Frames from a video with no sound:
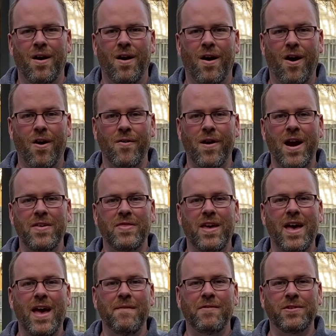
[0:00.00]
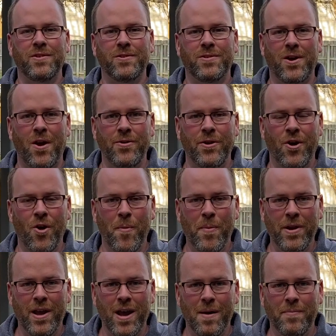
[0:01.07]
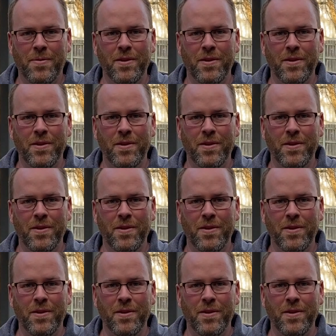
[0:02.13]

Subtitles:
Alright, the heavens are starting to open up.